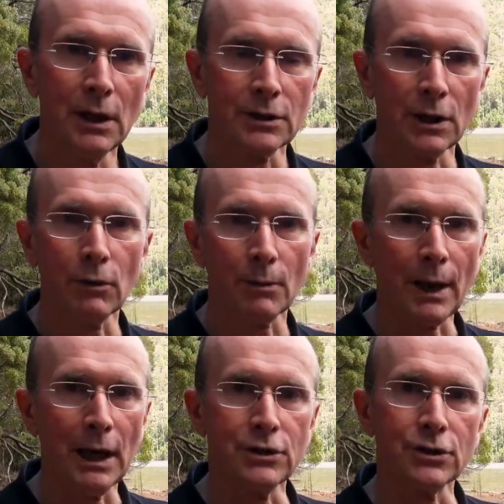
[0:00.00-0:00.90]
So you want to
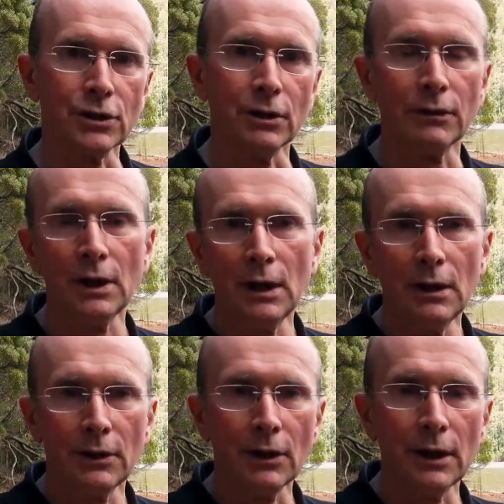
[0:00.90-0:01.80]
pace yourself.
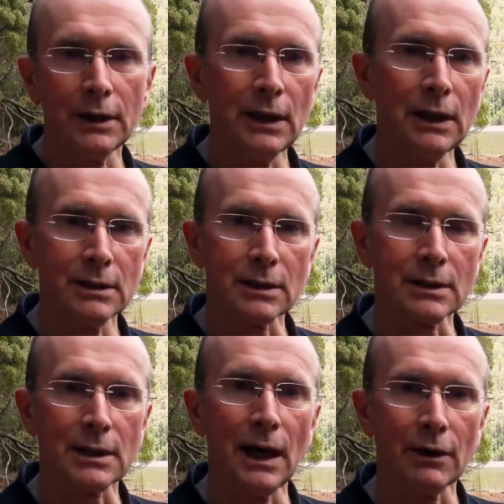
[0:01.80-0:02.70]
The idea is to
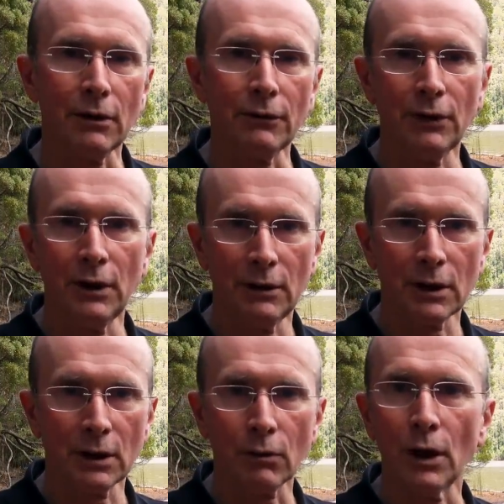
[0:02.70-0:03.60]
start off
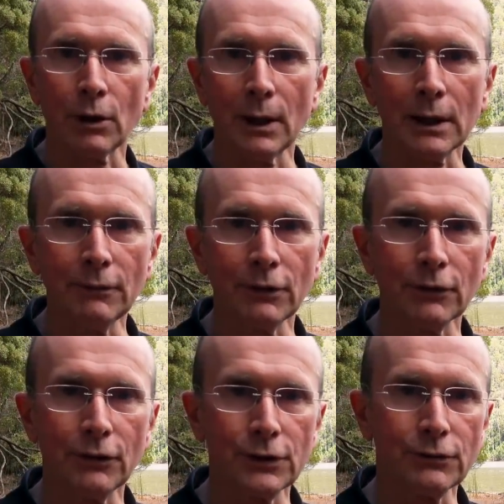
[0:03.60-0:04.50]
quite quickly for the
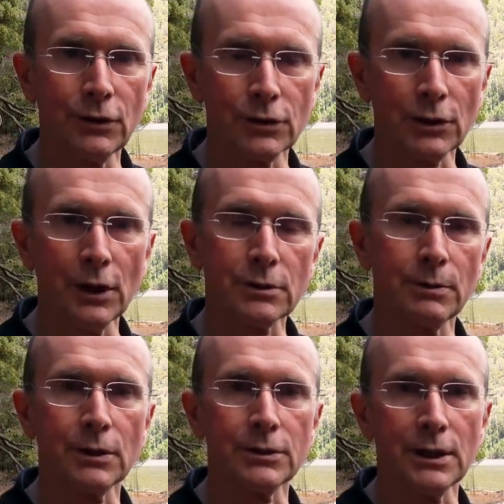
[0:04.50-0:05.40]
first few strokes,
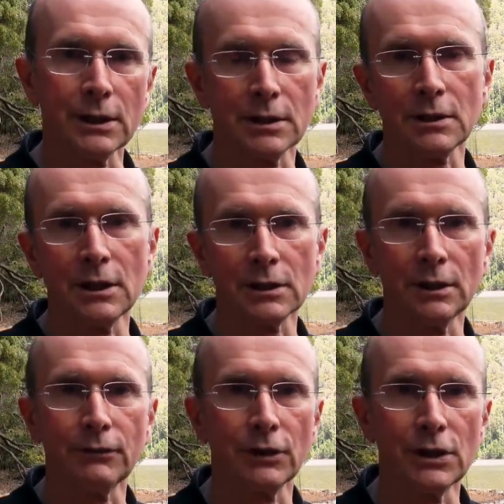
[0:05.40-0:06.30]
because that's
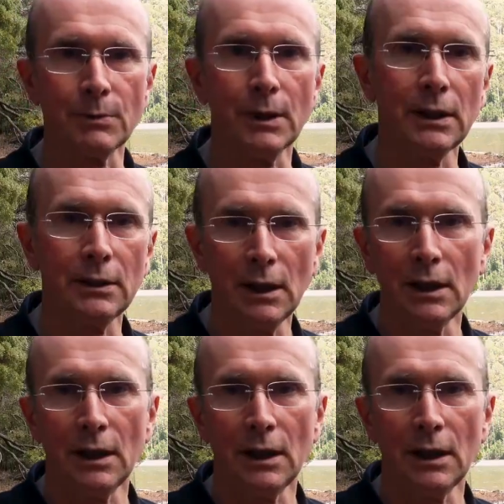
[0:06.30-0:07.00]
essentially free speed.